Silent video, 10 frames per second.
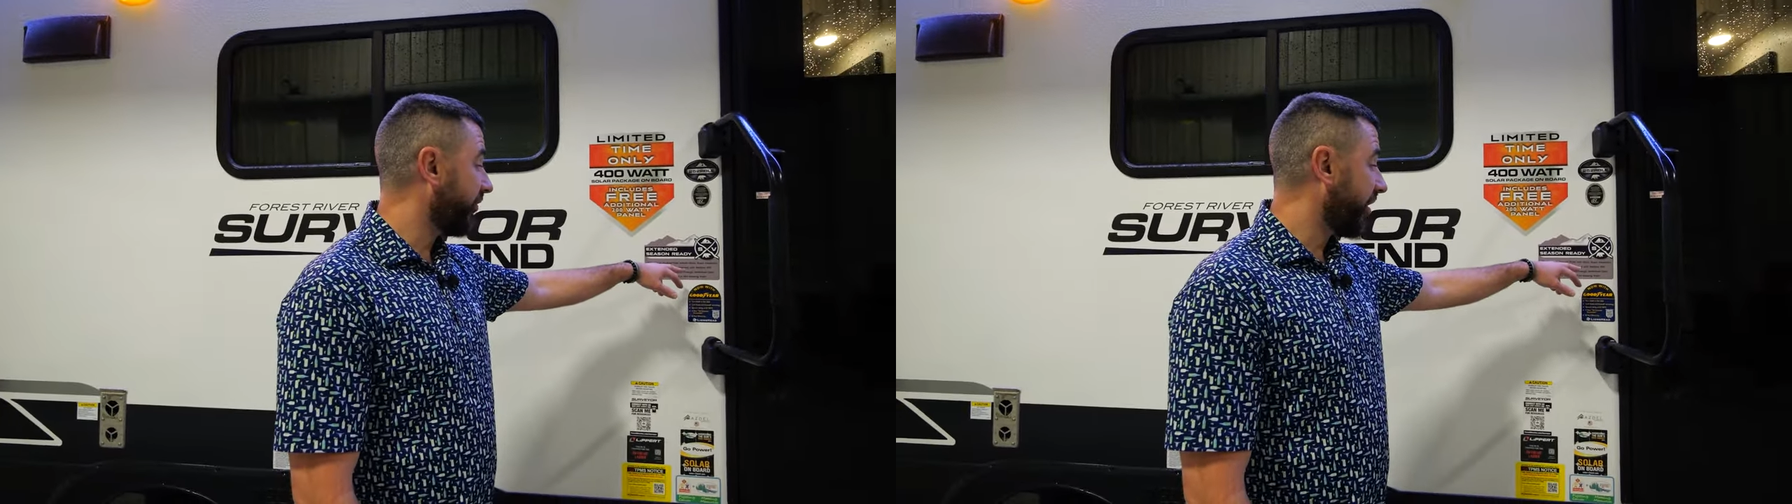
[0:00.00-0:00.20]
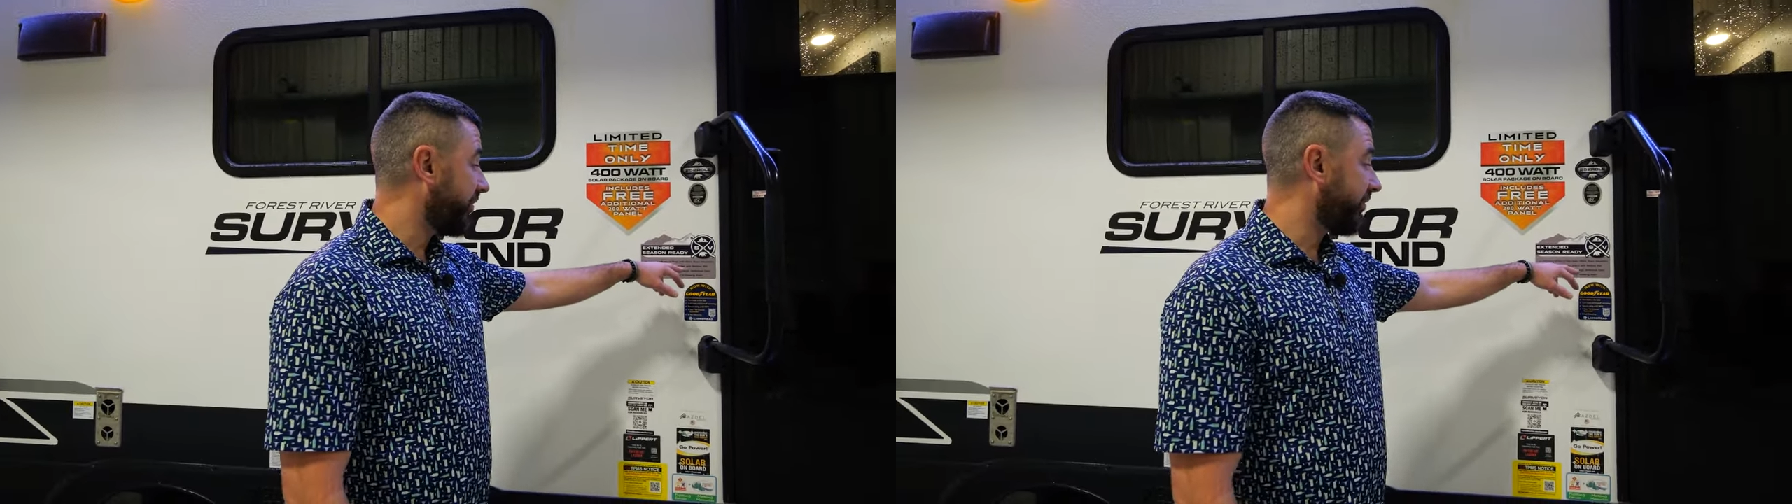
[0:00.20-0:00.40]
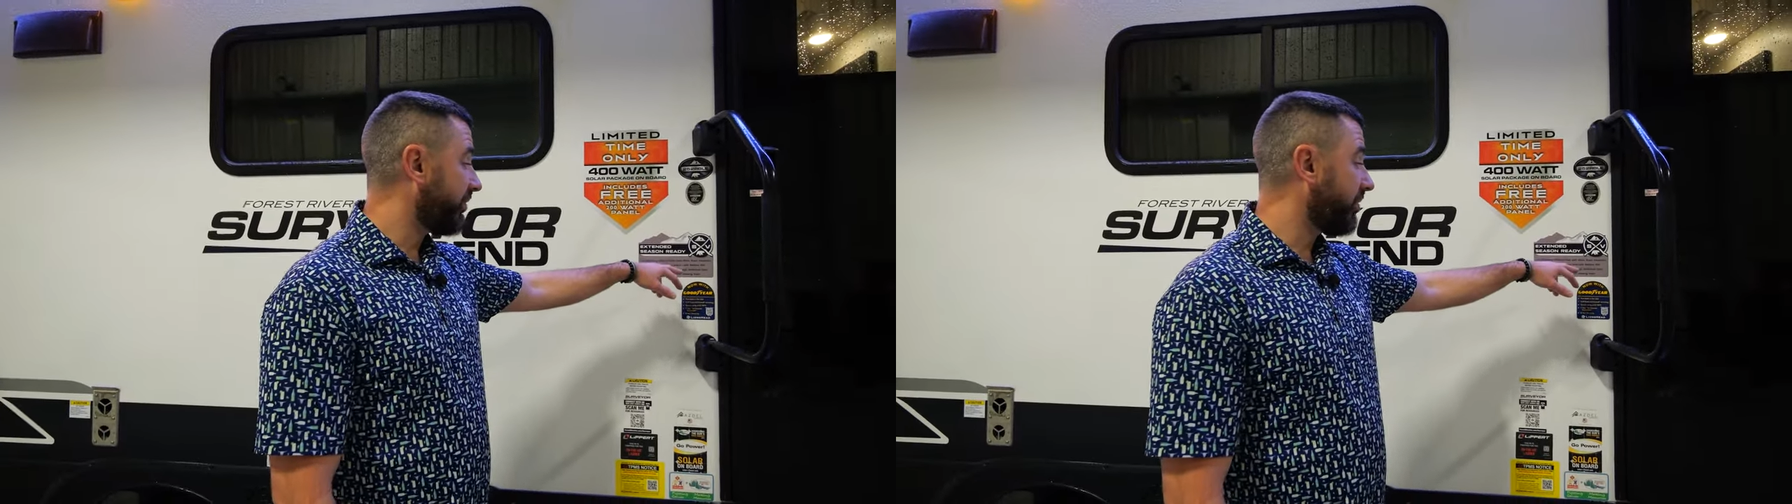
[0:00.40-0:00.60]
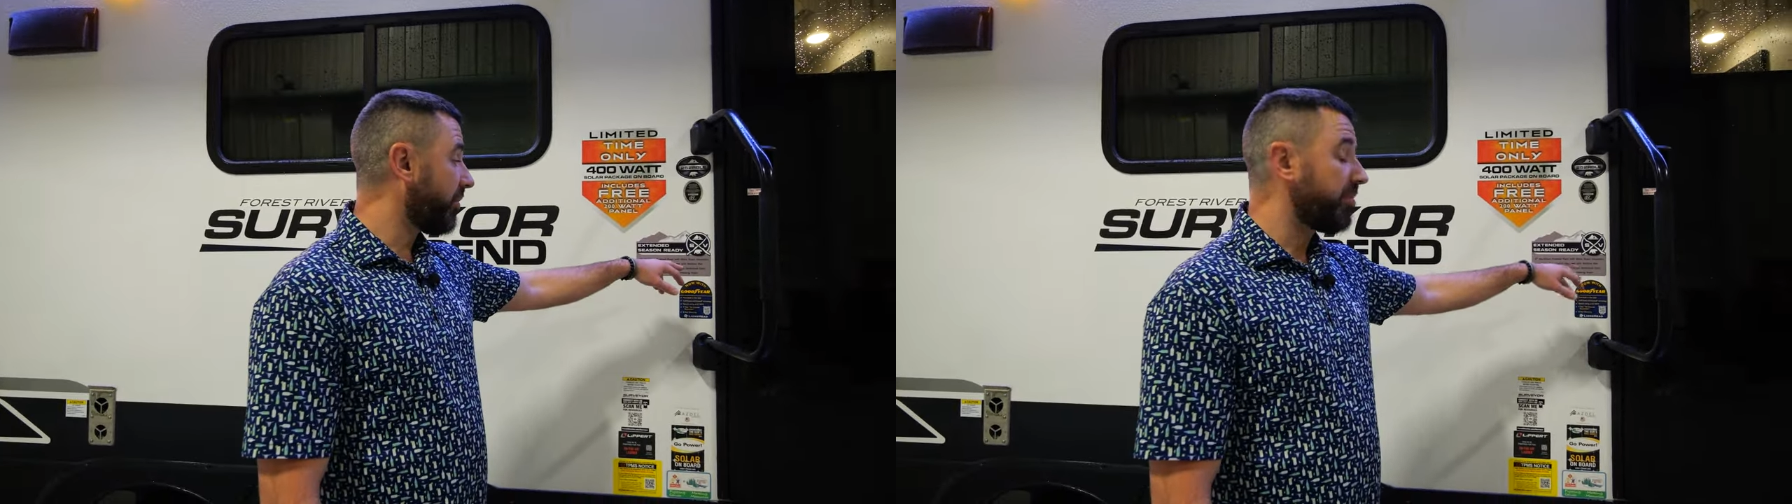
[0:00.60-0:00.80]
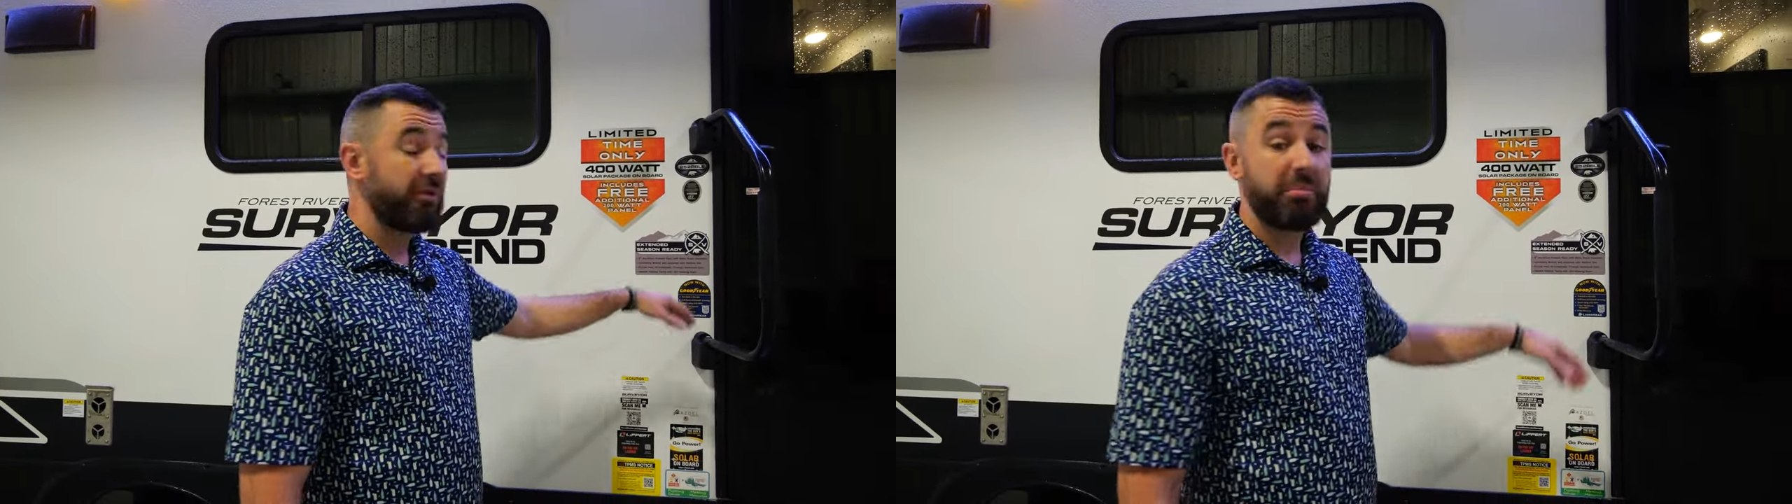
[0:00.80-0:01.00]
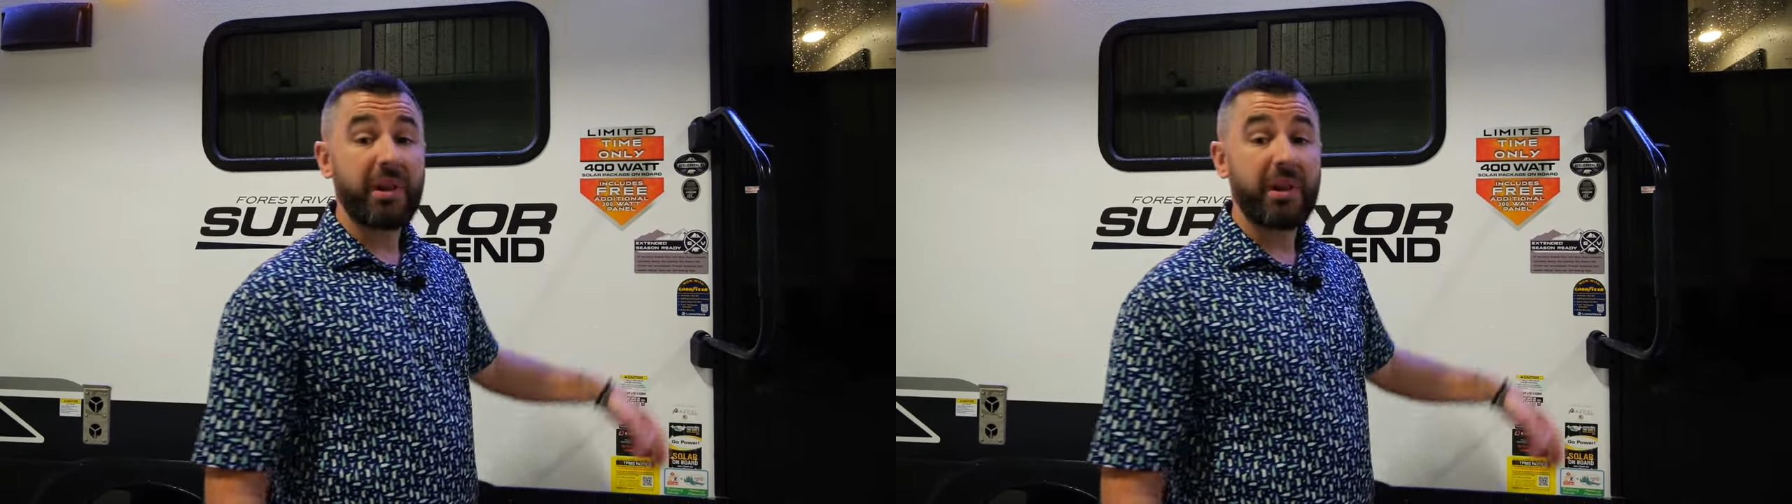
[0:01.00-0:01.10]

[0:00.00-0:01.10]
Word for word: frame floor with